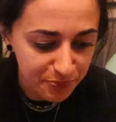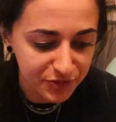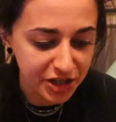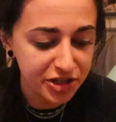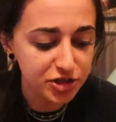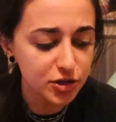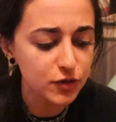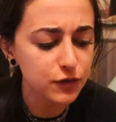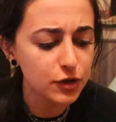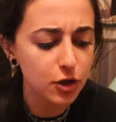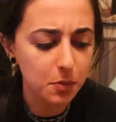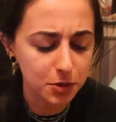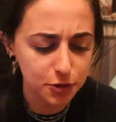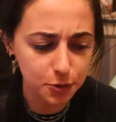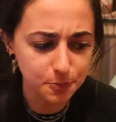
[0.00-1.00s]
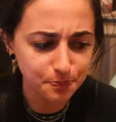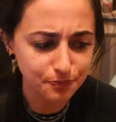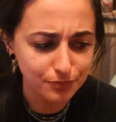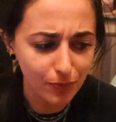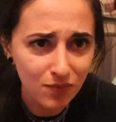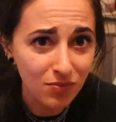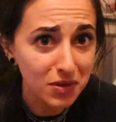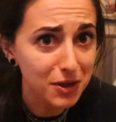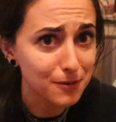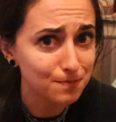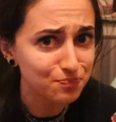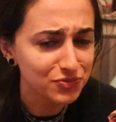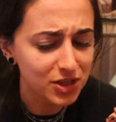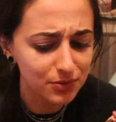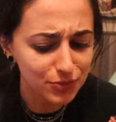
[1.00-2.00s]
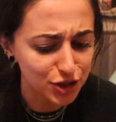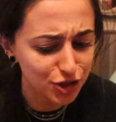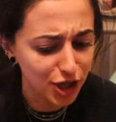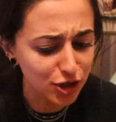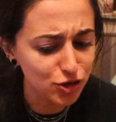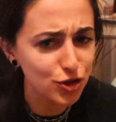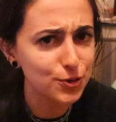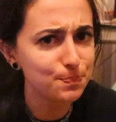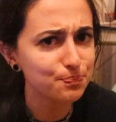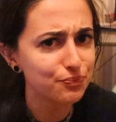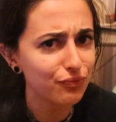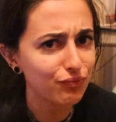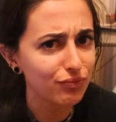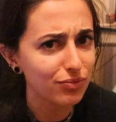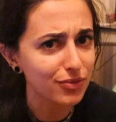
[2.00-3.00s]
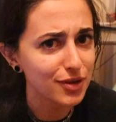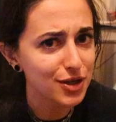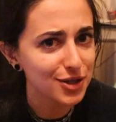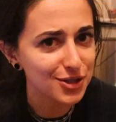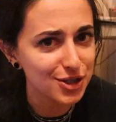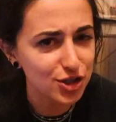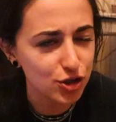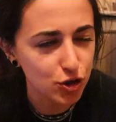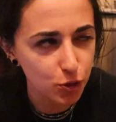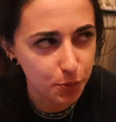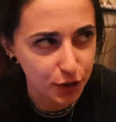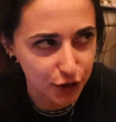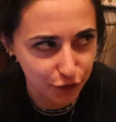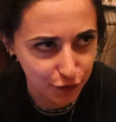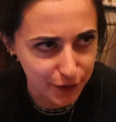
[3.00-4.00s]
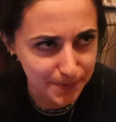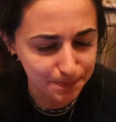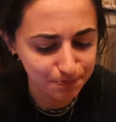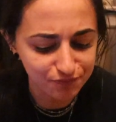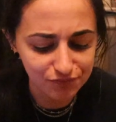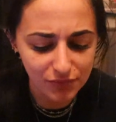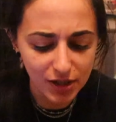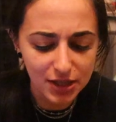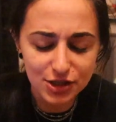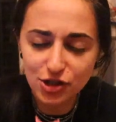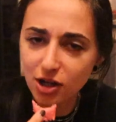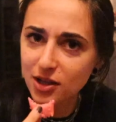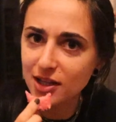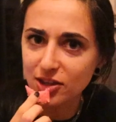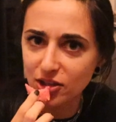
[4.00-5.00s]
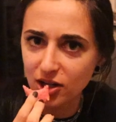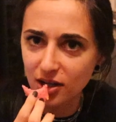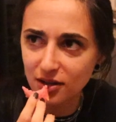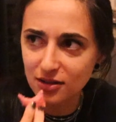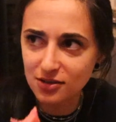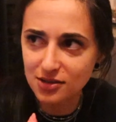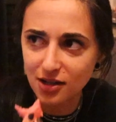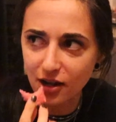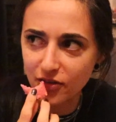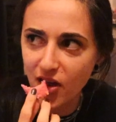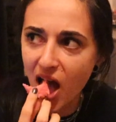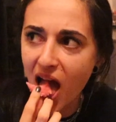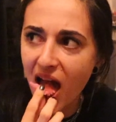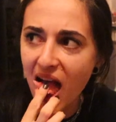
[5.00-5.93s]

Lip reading: Taste is phenomenal. The texture is super different. It's not like their other stuff.